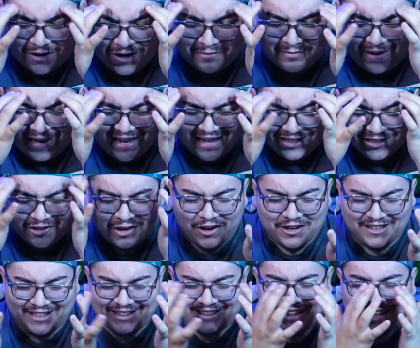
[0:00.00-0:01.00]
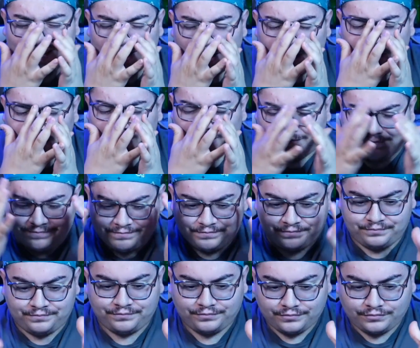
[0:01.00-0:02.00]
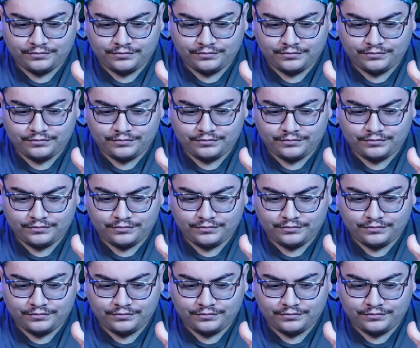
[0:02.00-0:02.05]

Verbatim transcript: hurting my head talking. Um